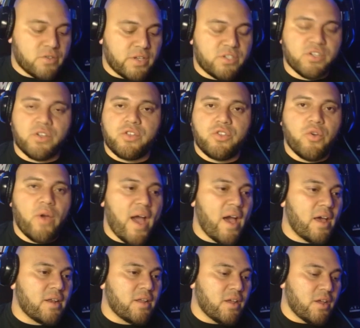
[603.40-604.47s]
great. So you
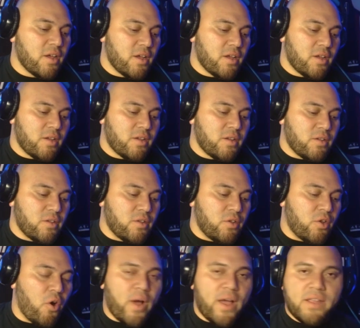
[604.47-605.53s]
had
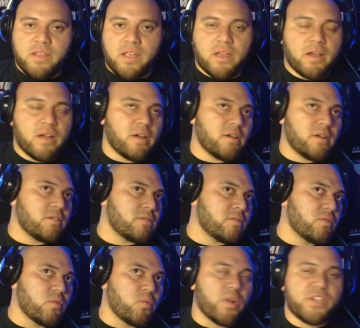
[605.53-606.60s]
no idea
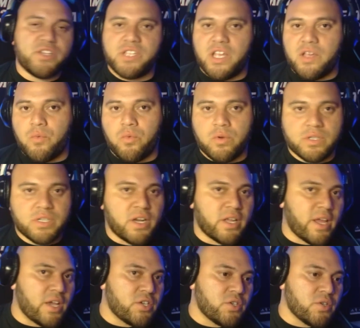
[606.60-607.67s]
which team was going to
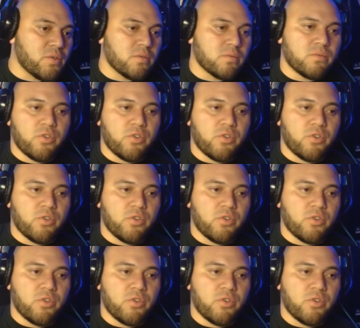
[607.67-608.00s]
get you.